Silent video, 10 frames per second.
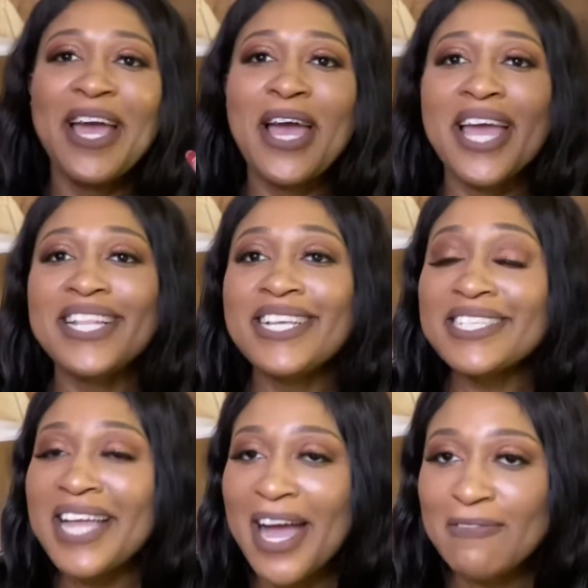It
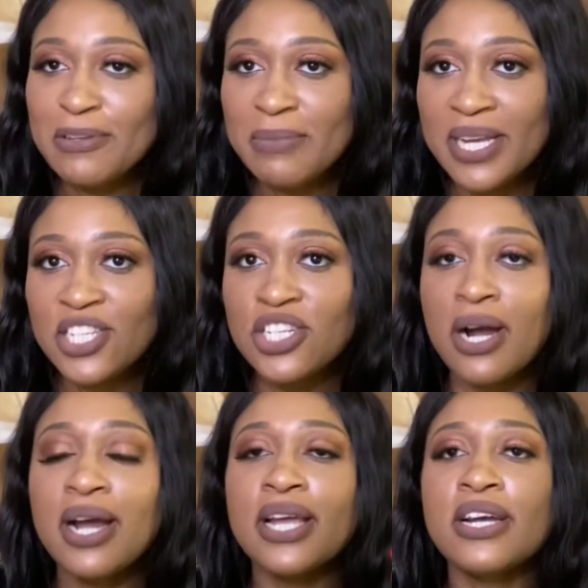doesn't have to be a
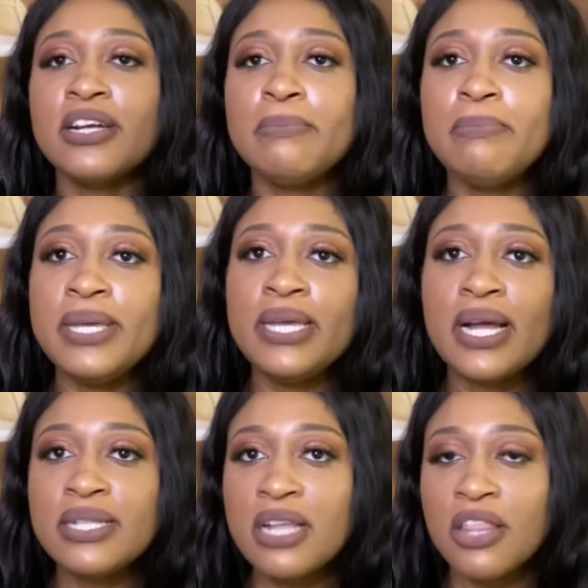jar. It could be
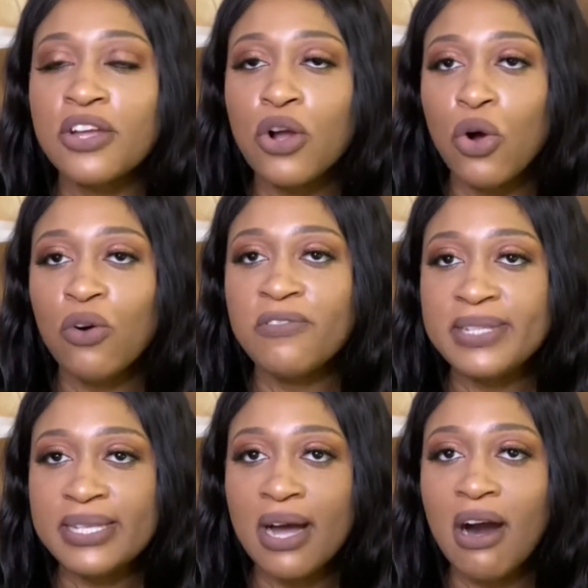another
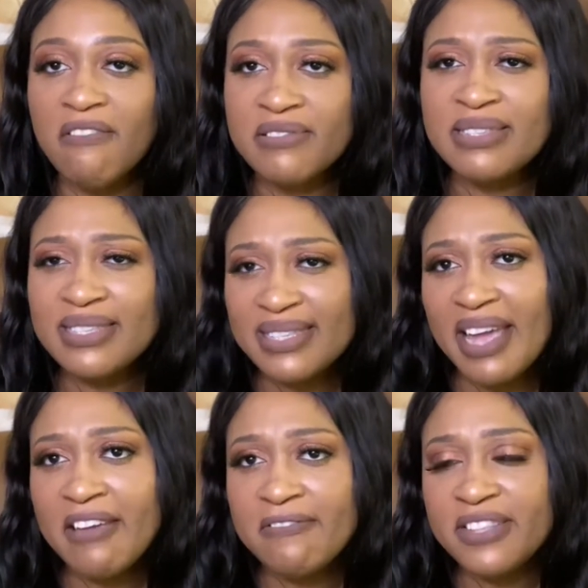oven
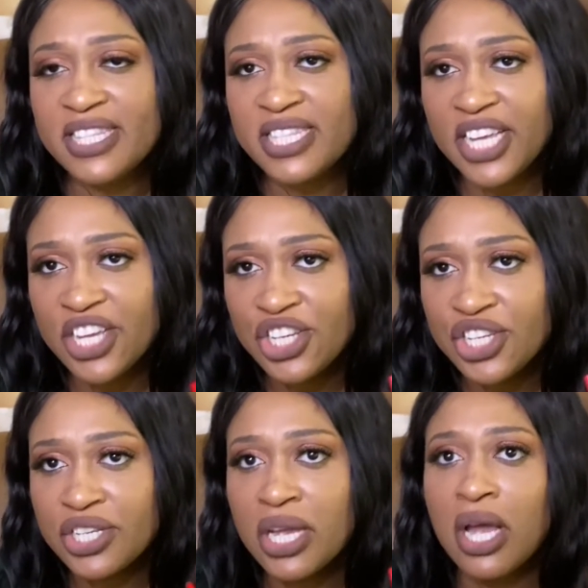safe
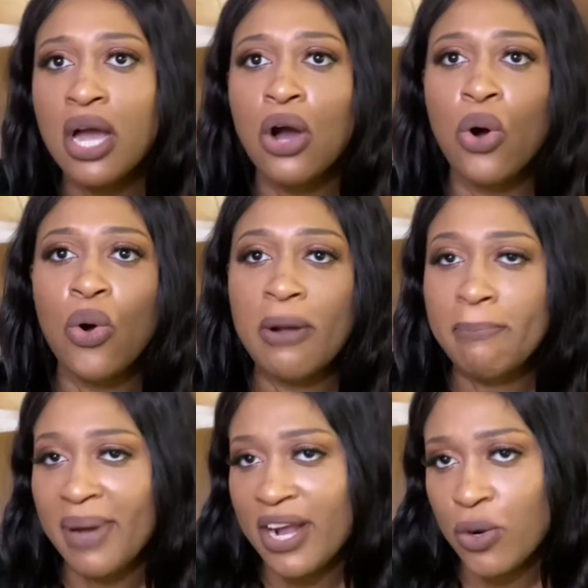dish or
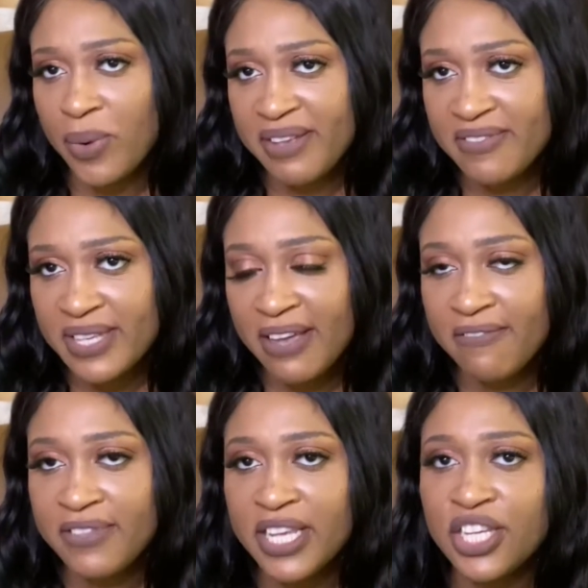microwave safe
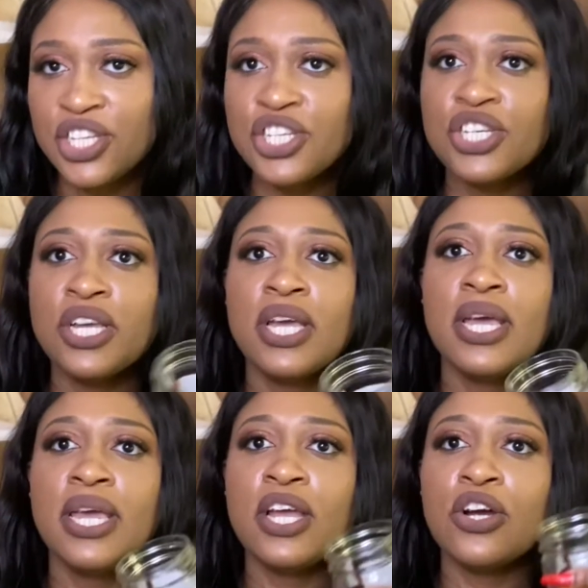dish.
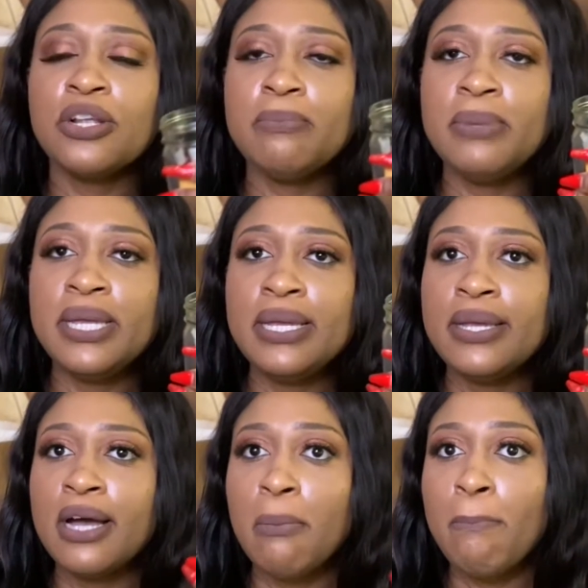It could be
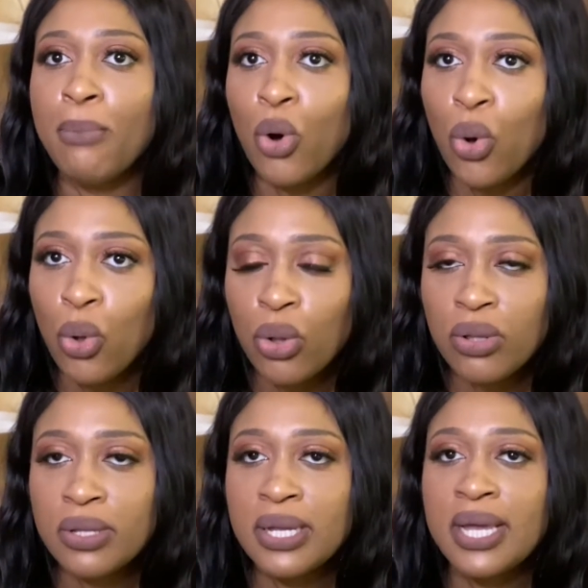a
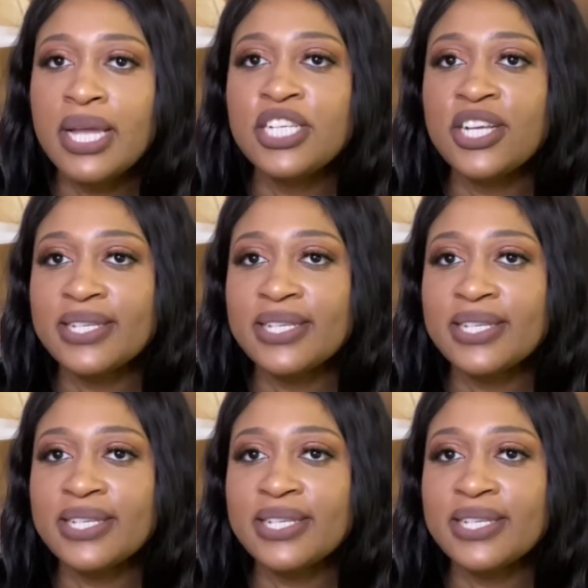bowl, just